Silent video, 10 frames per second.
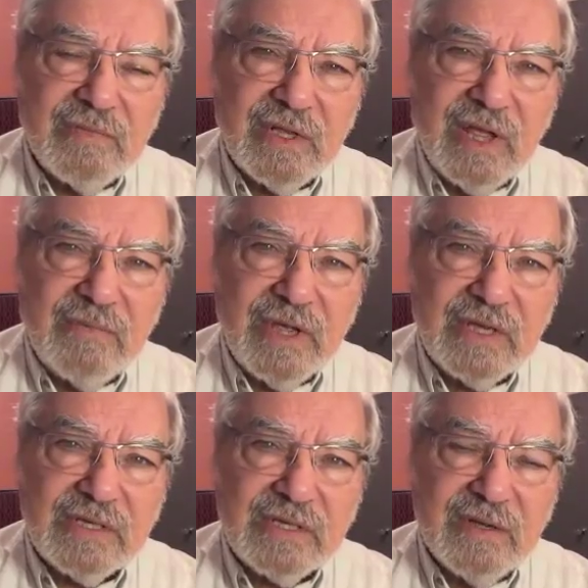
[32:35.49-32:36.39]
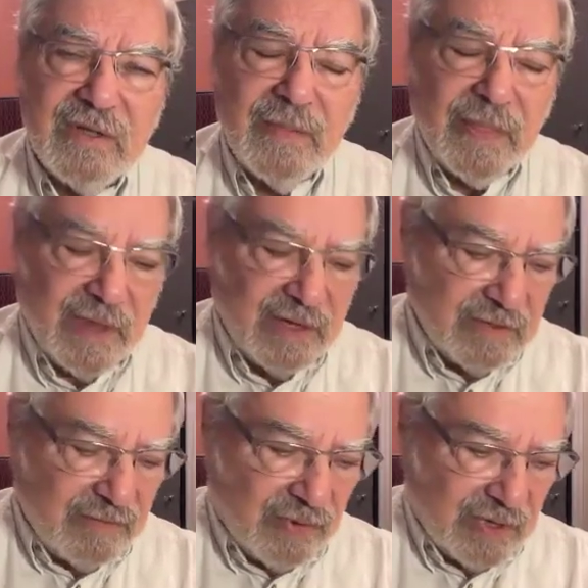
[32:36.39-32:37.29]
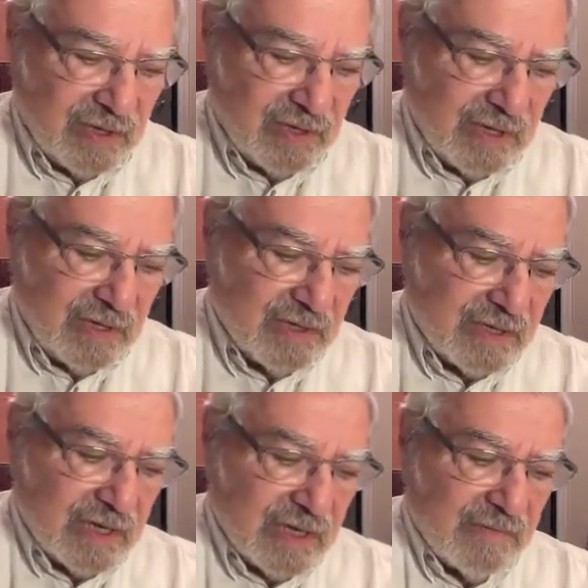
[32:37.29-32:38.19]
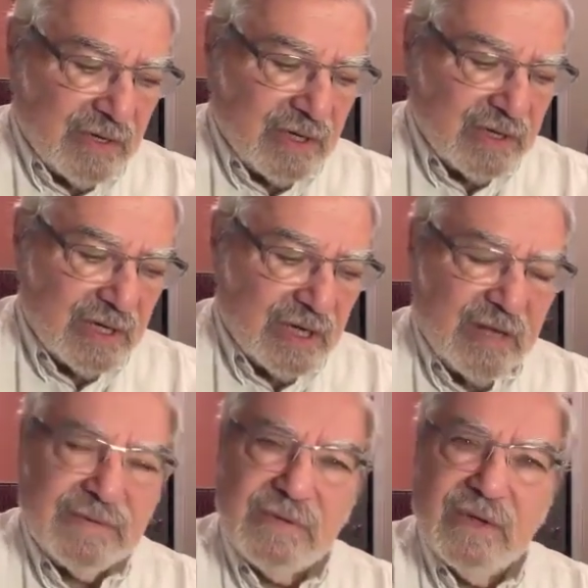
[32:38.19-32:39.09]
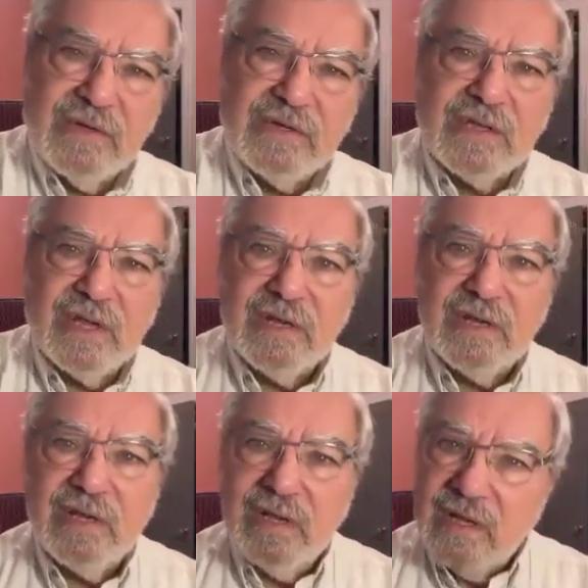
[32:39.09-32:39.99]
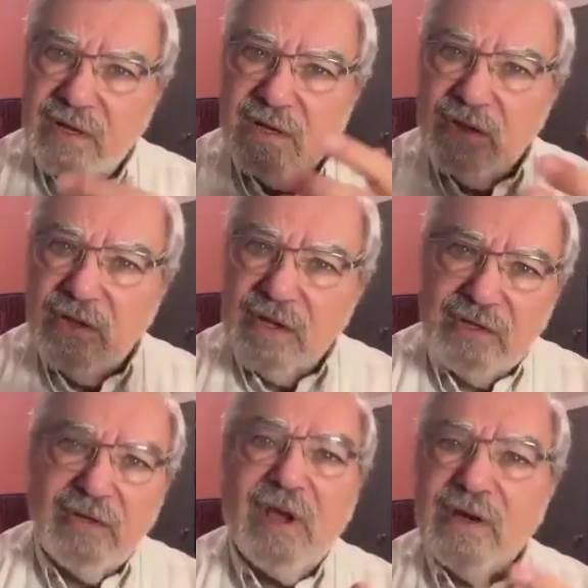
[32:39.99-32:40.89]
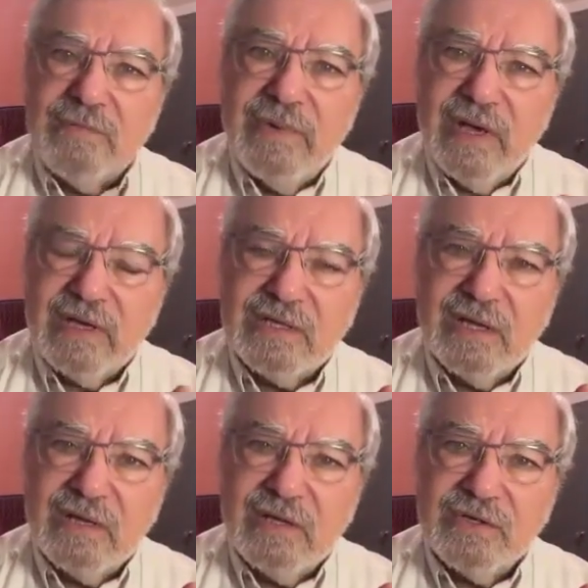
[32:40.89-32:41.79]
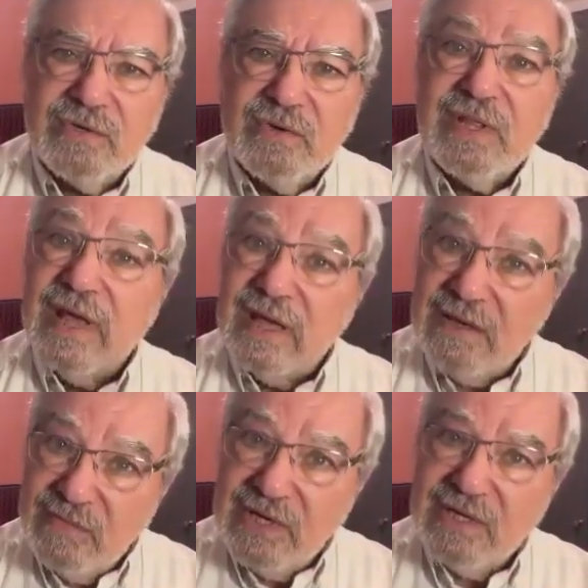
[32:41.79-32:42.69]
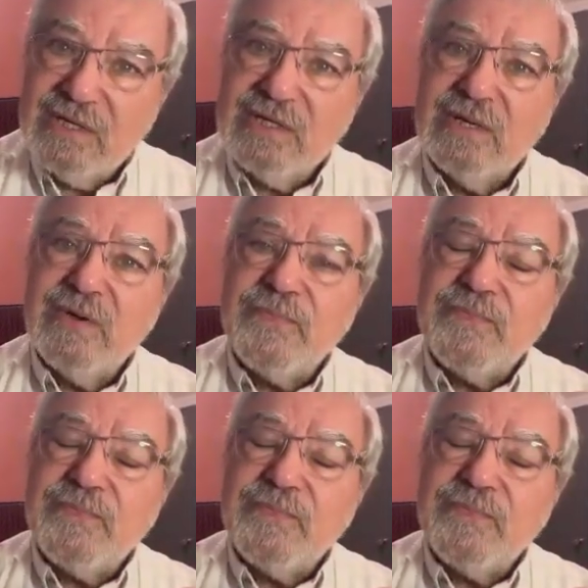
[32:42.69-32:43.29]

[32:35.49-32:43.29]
But Hamas is important to understand because it helps you understand the entire Palestine issue. And that means